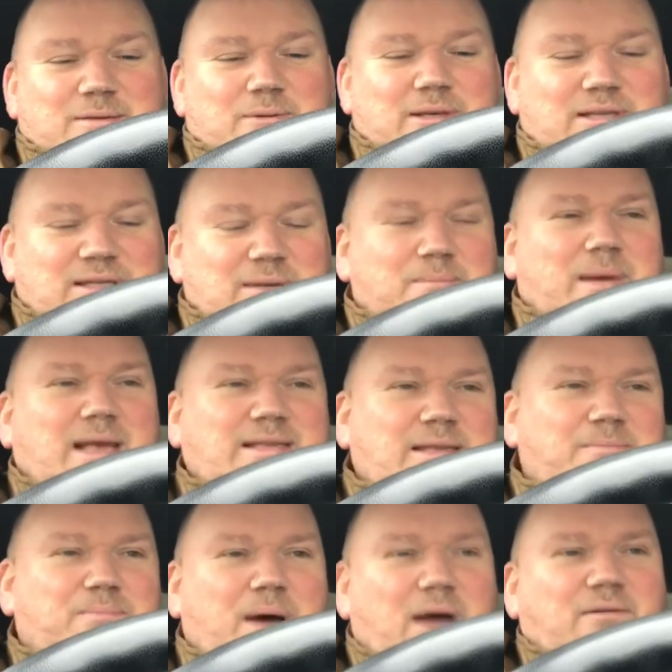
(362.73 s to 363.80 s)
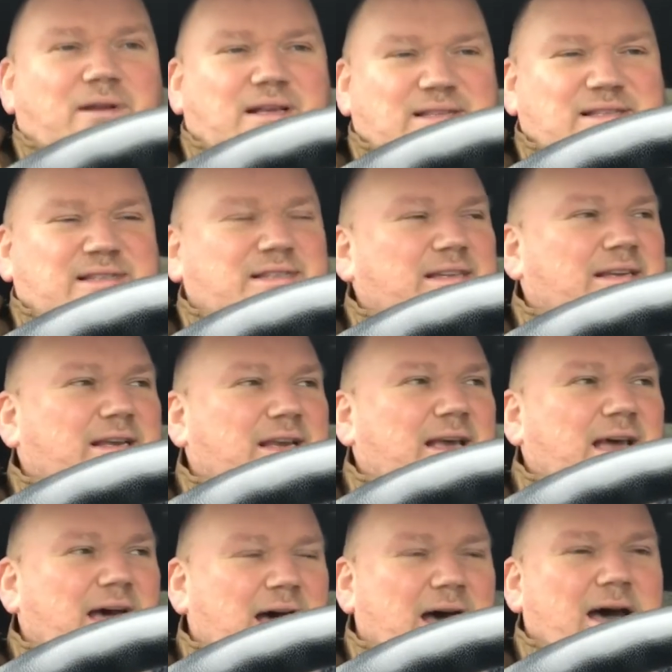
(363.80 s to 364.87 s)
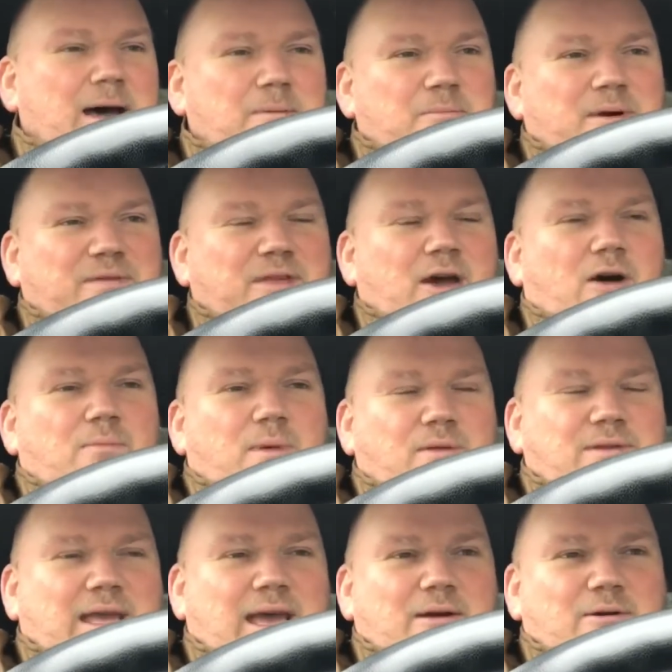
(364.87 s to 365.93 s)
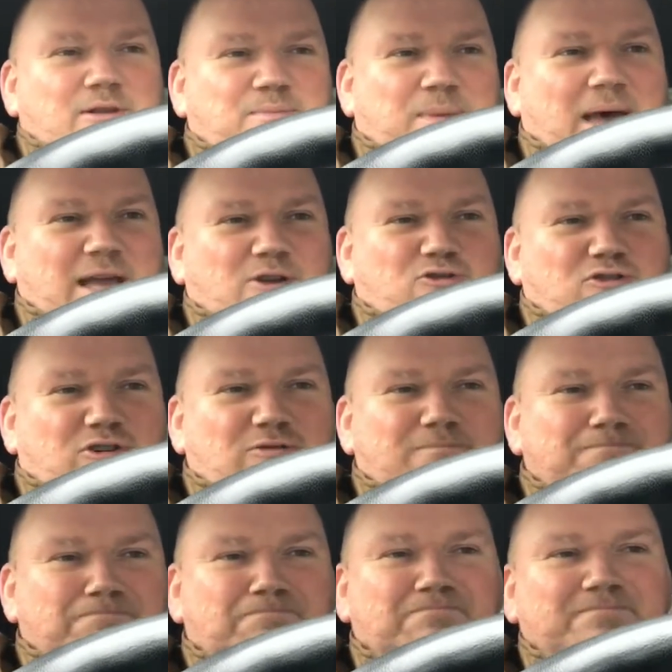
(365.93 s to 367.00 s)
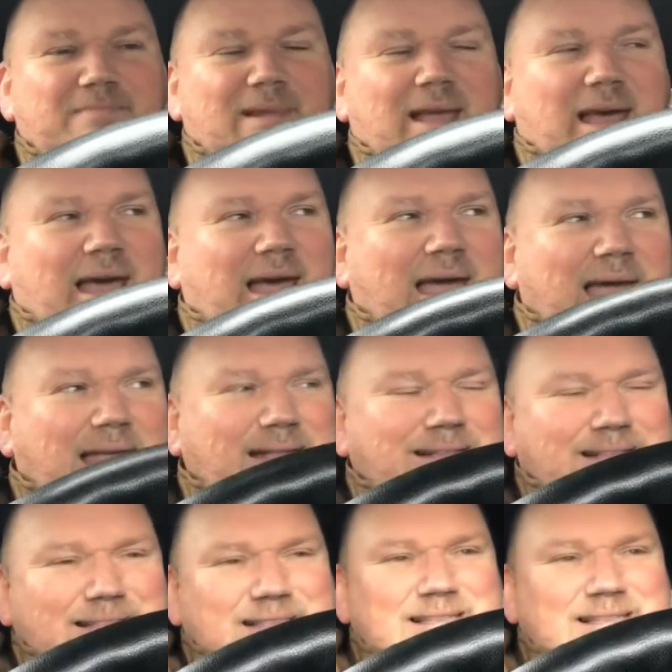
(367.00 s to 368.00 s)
a massive bonus. With the old Mondeo, it's petrol, and